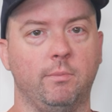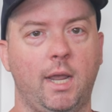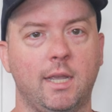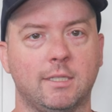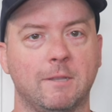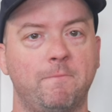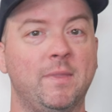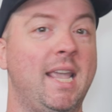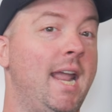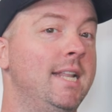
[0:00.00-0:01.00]
Max,
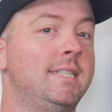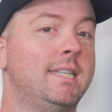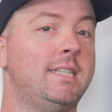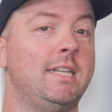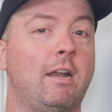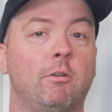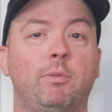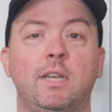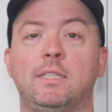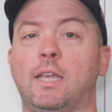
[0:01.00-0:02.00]
and insisting I
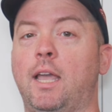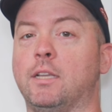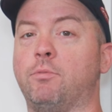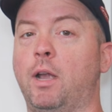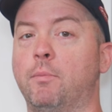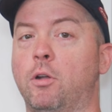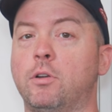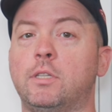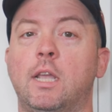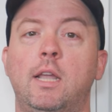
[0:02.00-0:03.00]
replace the XY
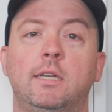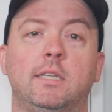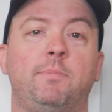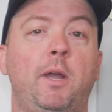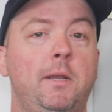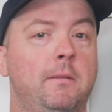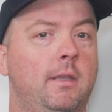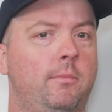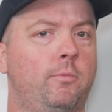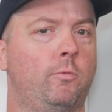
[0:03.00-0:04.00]
motors despite
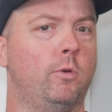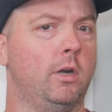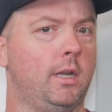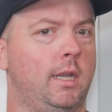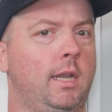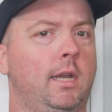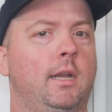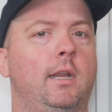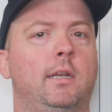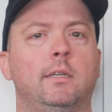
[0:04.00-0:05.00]
them working
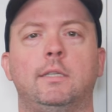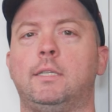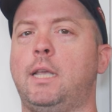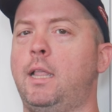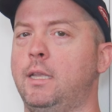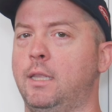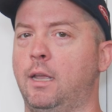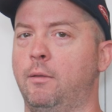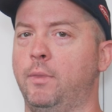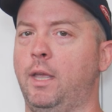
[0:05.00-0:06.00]
and telling
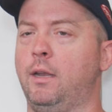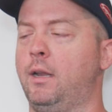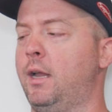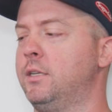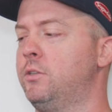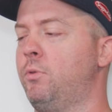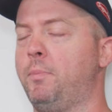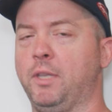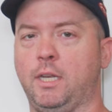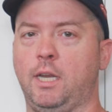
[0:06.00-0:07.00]
them that I
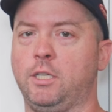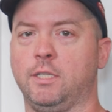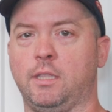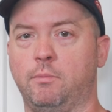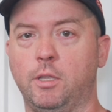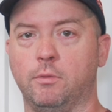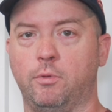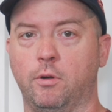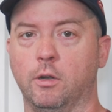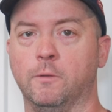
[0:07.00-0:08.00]
swapped the connections on the
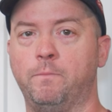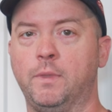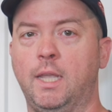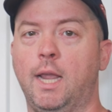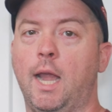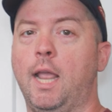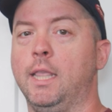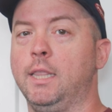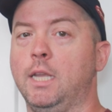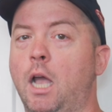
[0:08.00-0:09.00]
motherboard and
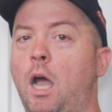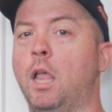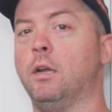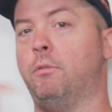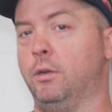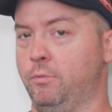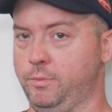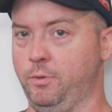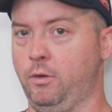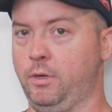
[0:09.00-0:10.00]
then the other one was
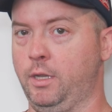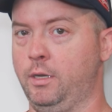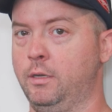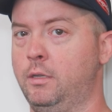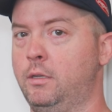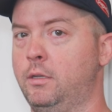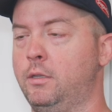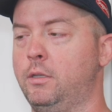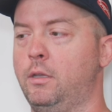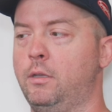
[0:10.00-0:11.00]
broken.
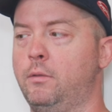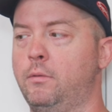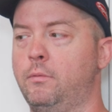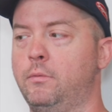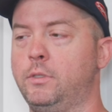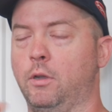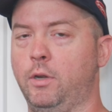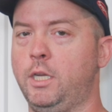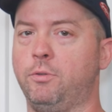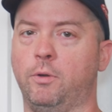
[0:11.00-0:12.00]
So
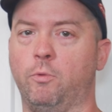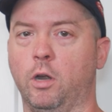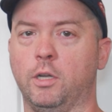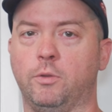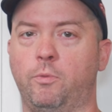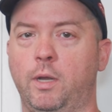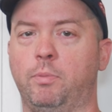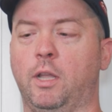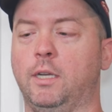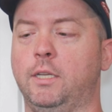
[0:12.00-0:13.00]
each one worked when
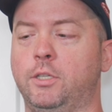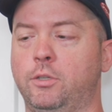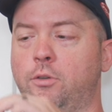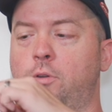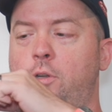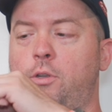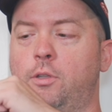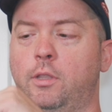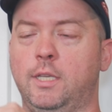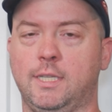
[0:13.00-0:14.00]
plugged into
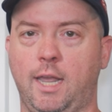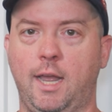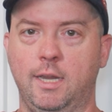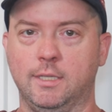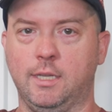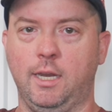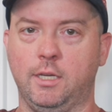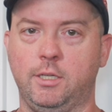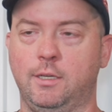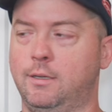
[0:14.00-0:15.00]
this guy's connection,